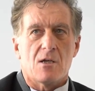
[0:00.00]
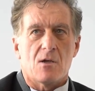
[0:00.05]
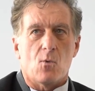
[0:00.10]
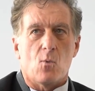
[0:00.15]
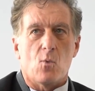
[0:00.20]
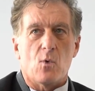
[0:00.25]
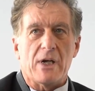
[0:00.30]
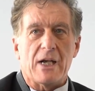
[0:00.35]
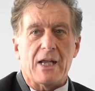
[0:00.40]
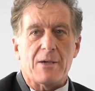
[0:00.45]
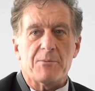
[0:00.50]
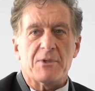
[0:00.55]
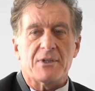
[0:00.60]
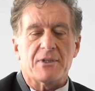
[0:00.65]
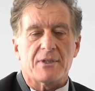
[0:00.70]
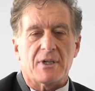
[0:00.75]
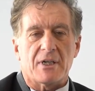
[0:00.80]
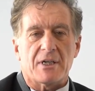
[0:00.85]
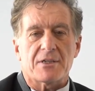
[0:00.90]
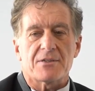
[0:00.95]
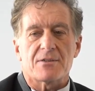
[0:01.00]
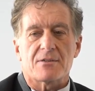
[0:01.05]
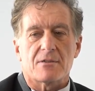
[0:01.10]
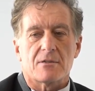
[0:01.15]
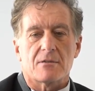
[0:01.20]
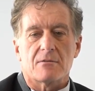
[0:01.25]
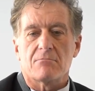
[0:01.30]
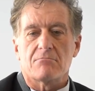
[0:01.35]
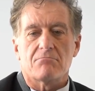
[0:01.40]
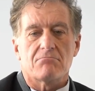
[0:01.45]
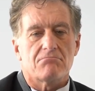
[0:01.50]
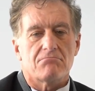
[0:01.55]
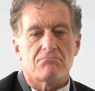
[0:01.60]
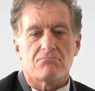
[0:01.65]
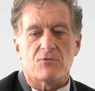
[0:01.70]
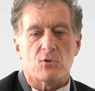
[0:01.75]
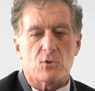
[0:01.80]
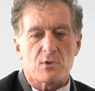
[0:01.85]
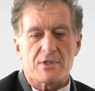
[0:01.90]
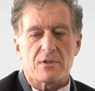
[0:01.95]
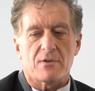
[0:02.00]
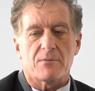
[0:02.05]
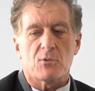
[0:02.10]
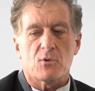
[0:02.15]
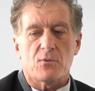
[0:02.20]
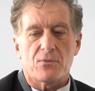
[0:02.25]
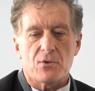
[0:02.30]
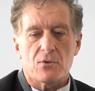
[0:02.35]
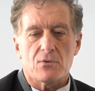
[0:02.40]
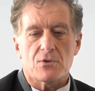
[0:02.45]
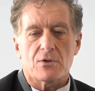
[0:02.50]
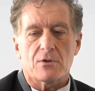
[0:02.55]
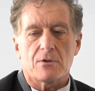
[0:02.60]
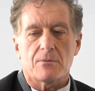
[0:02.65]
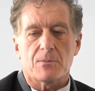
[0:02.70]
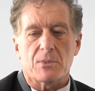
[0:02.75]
will happen in the next foreseeable future,